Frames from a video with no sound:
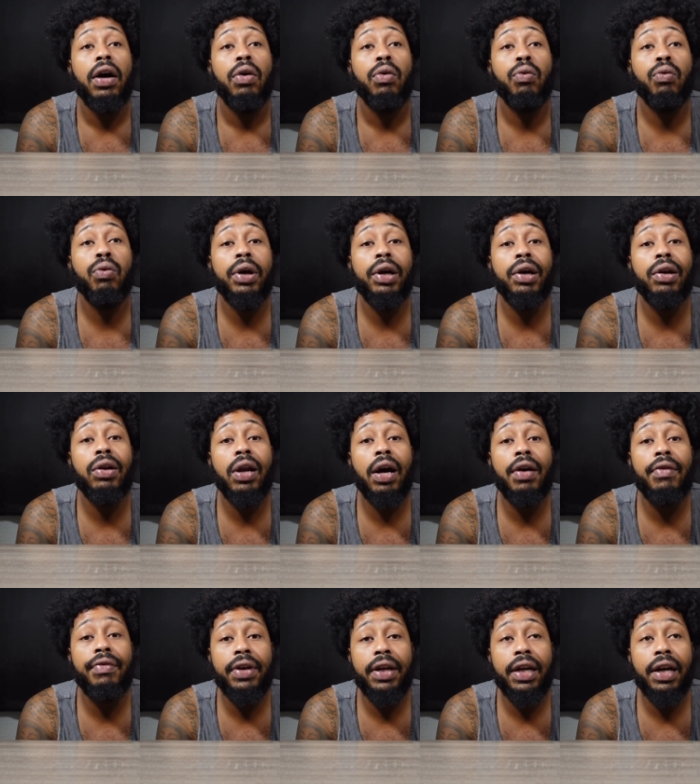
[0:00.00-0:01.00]
real
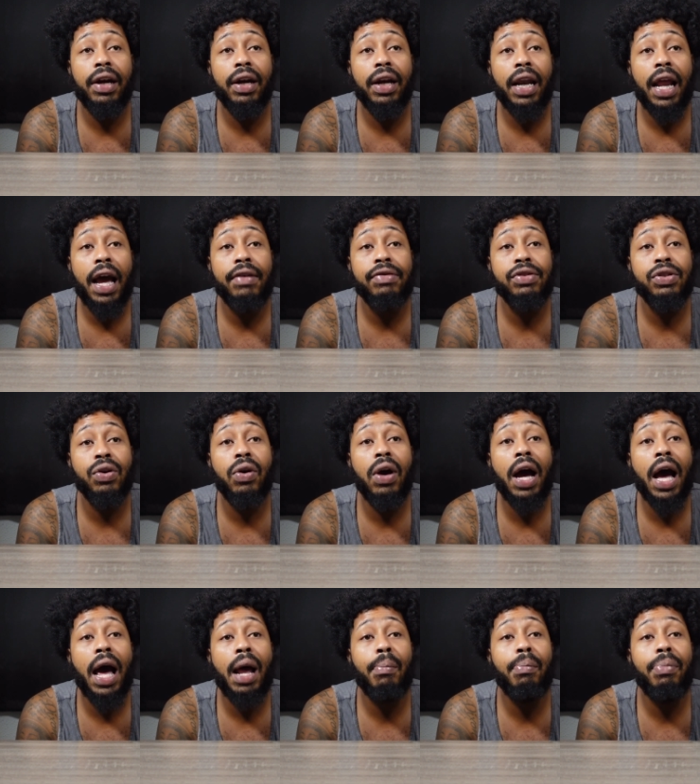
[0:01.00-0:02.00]
love in their life. So
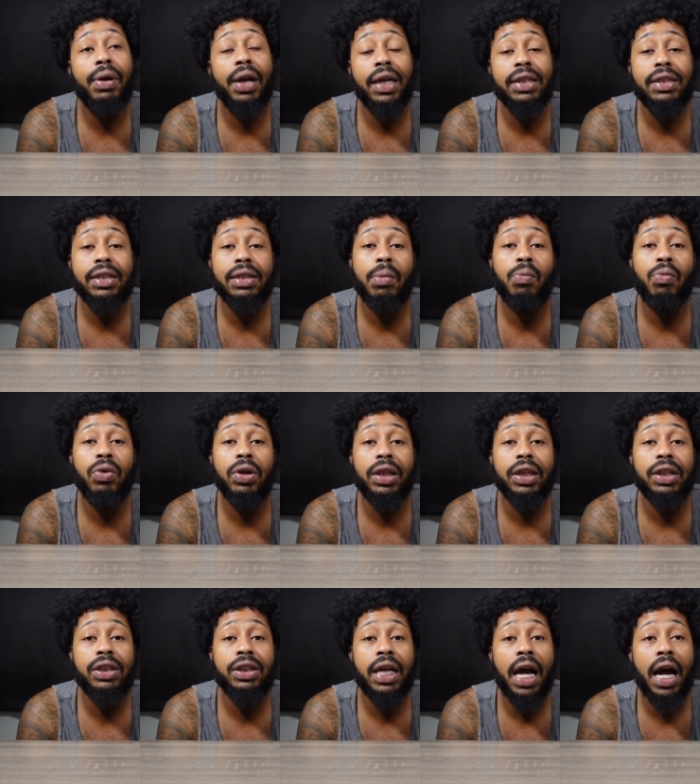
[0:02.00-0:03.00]
God bless them with
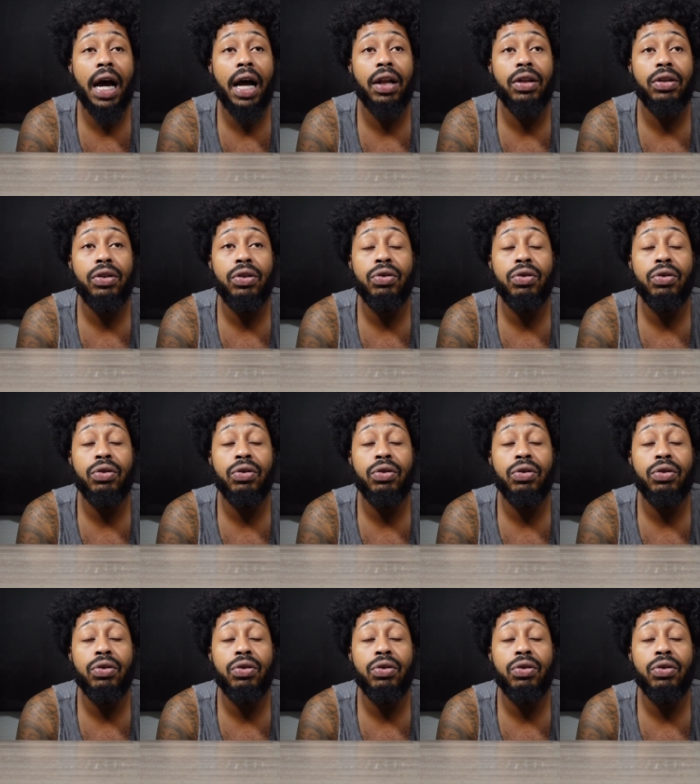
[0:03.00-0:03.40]
the child.